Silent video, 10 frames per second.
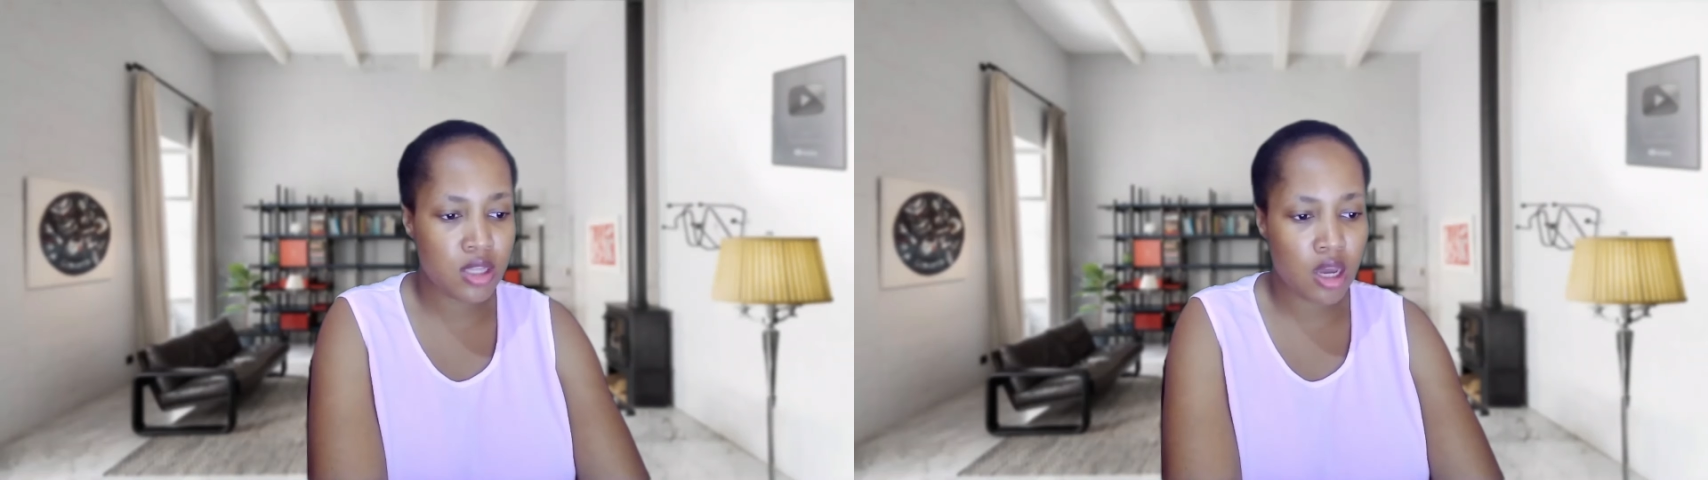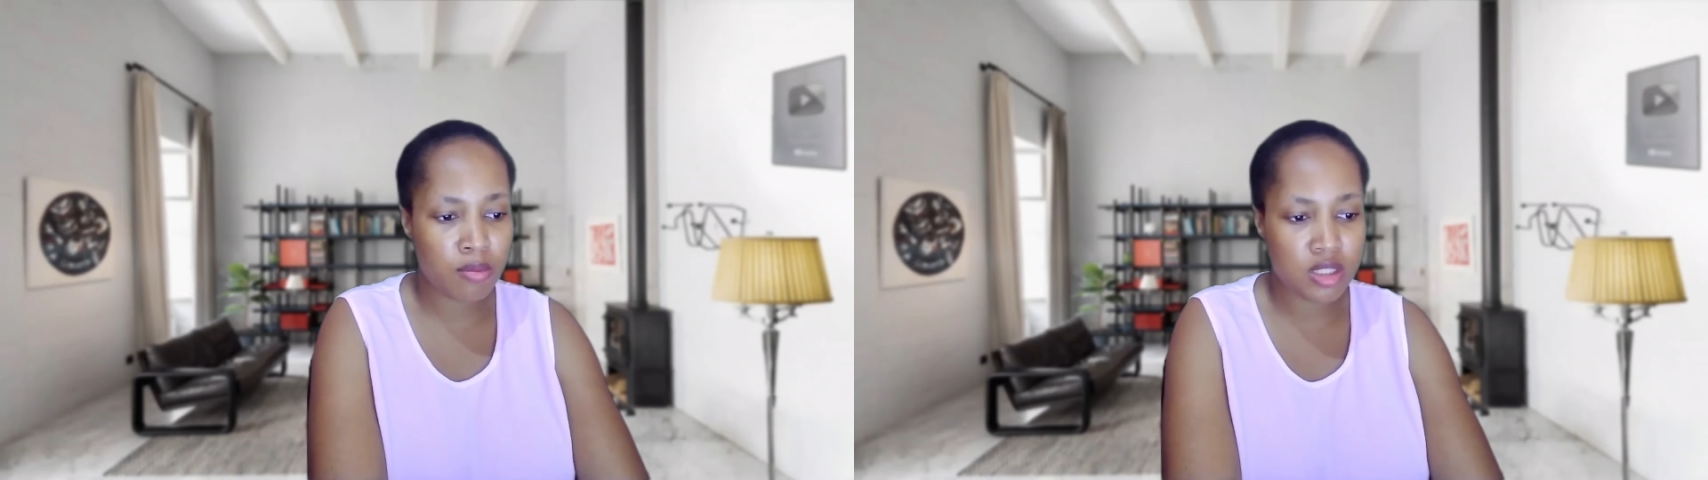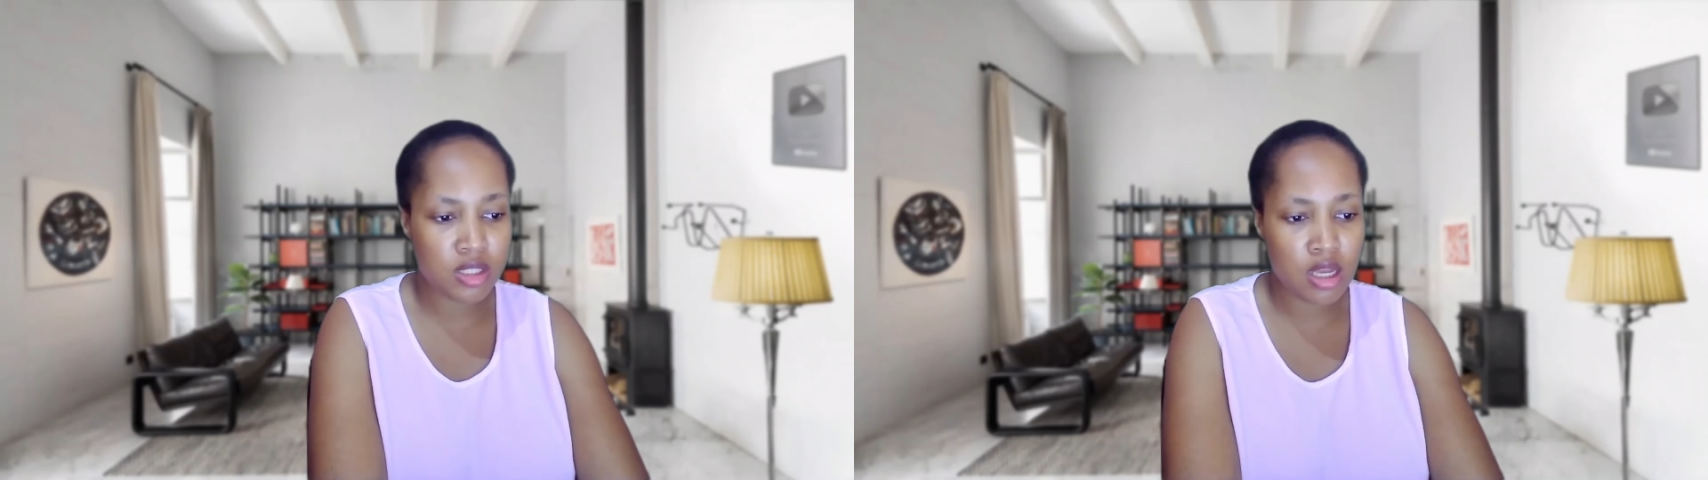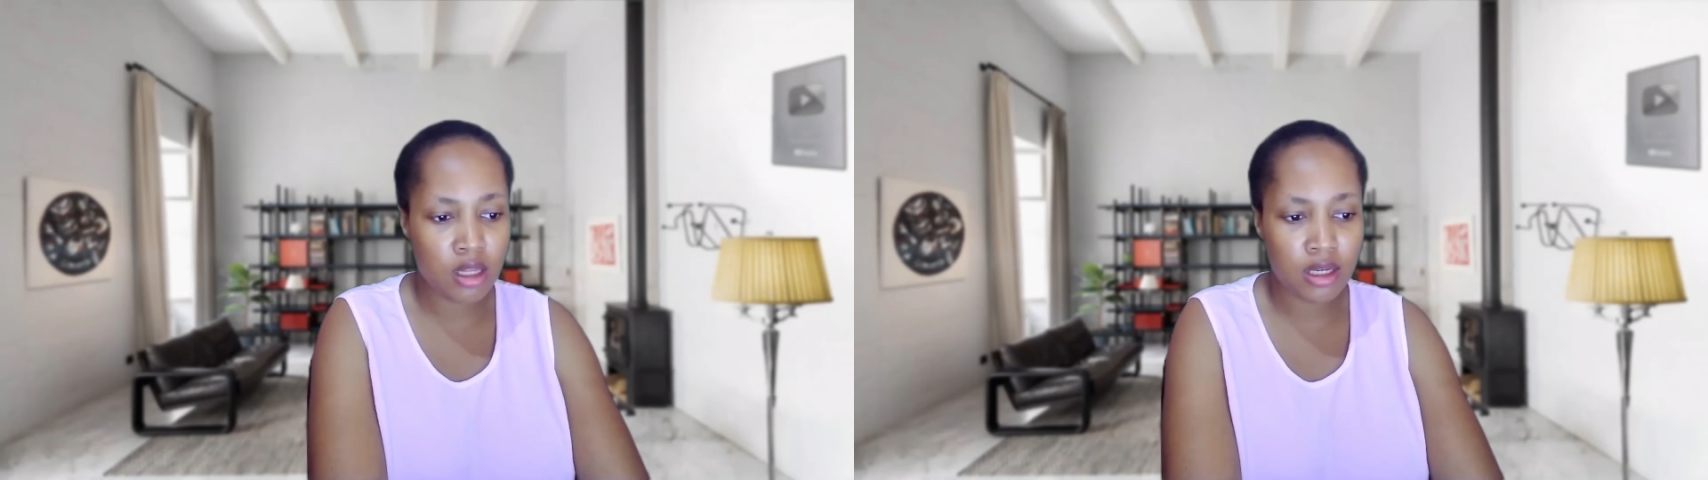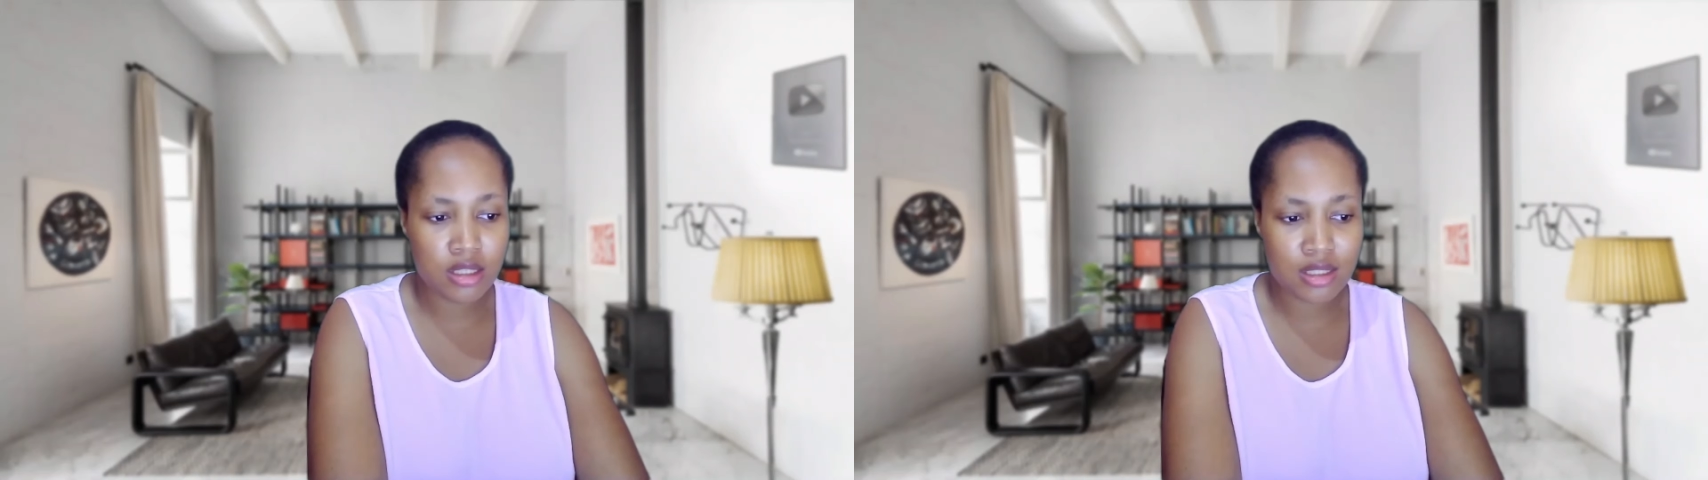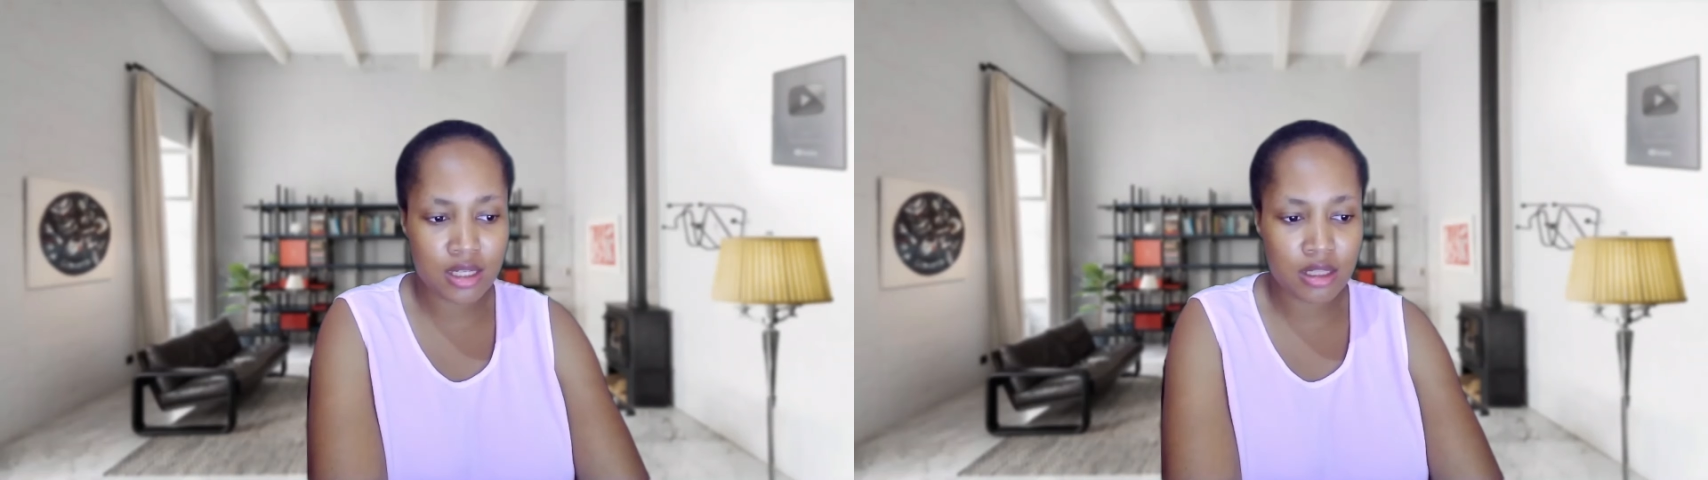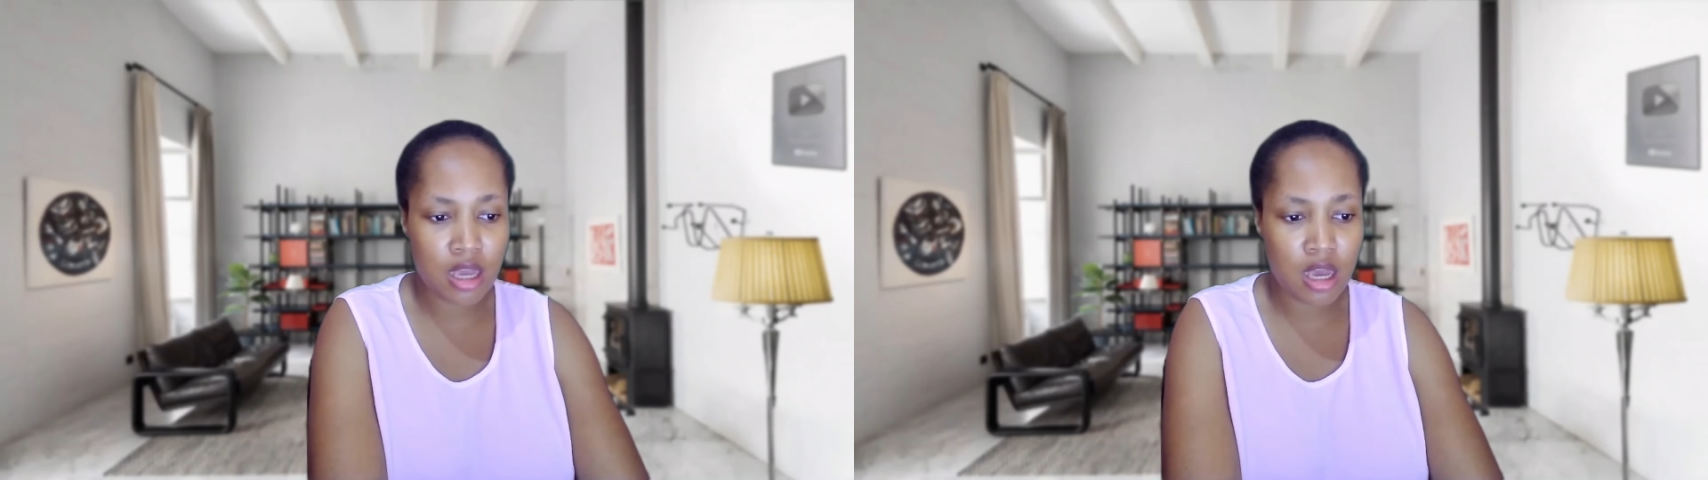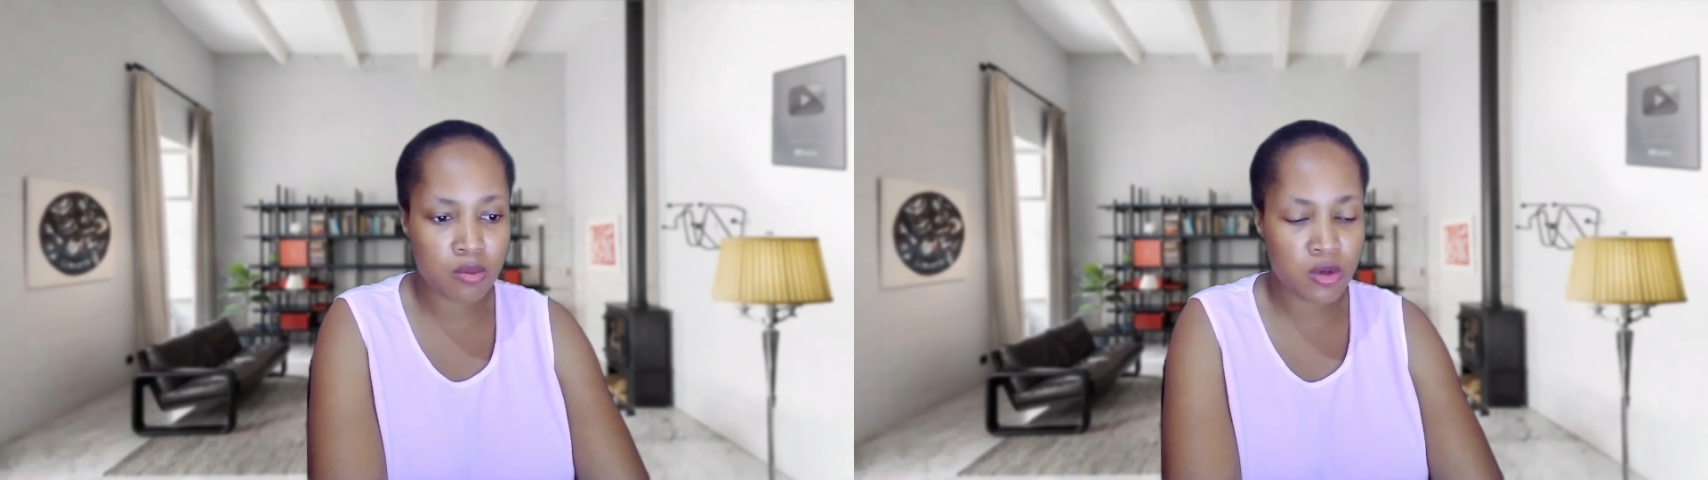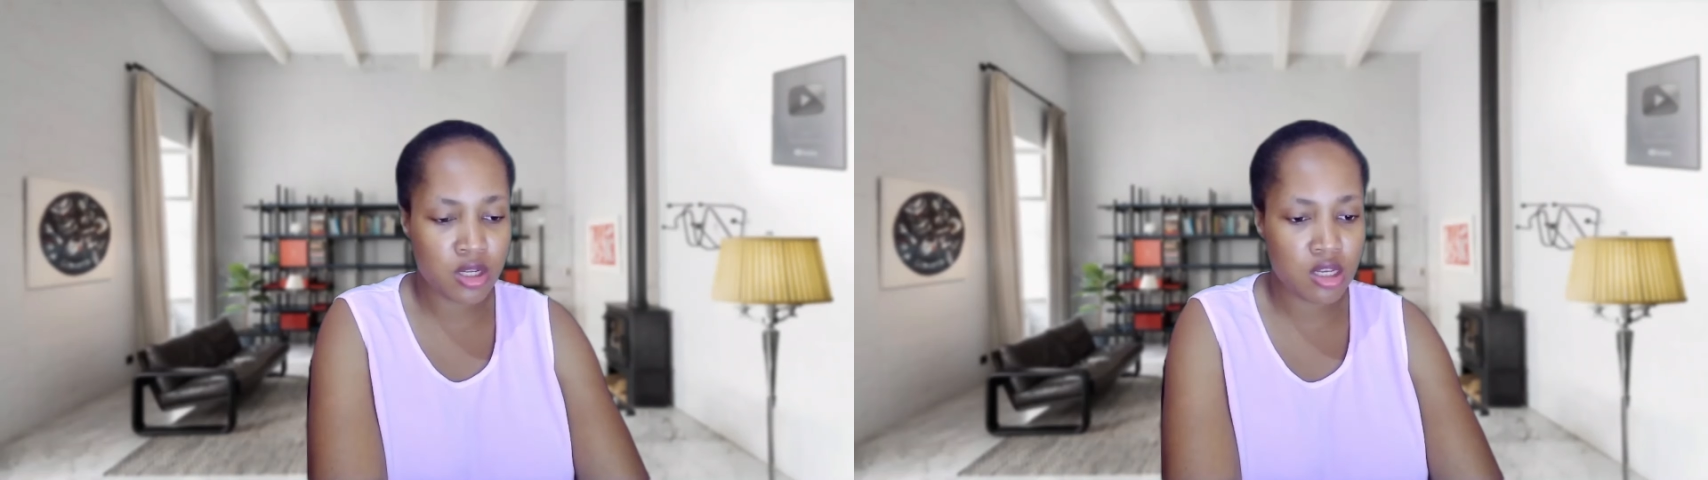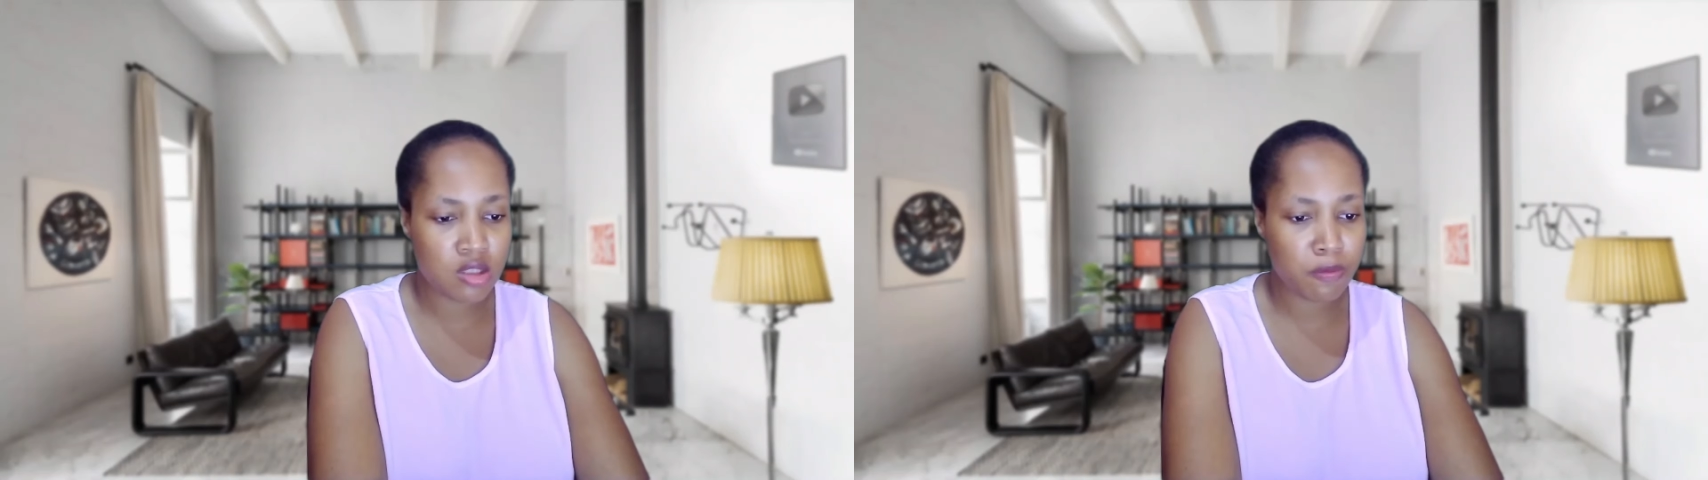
the committee enlisted the expertise